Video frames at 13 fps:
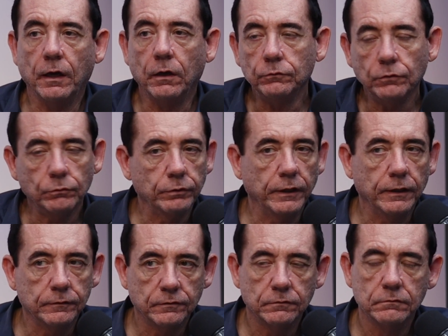
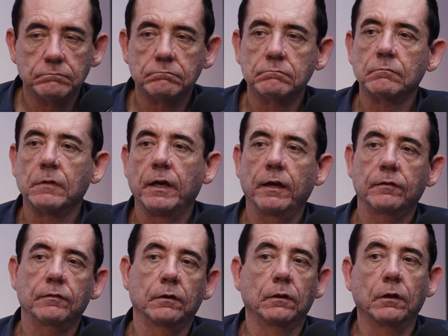autocrats
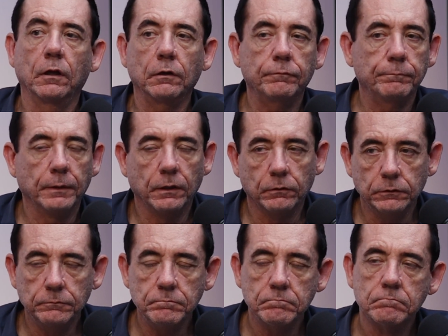has a lot of
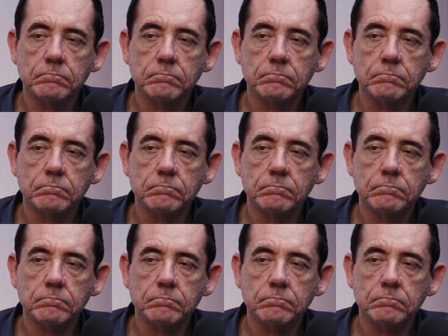power,